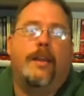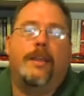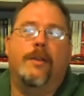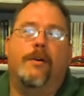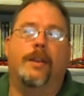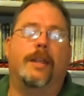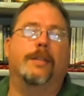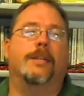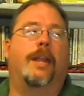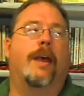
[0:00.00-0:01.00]
you know, on the
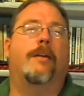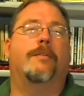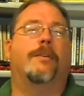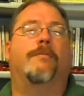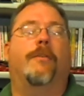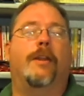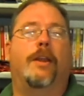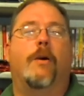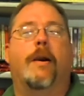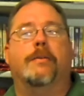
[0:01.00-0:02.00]
kitchen couch, afraid to
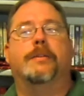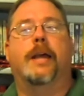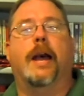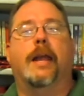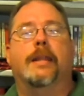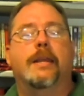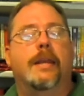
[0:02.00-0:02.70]
go outside.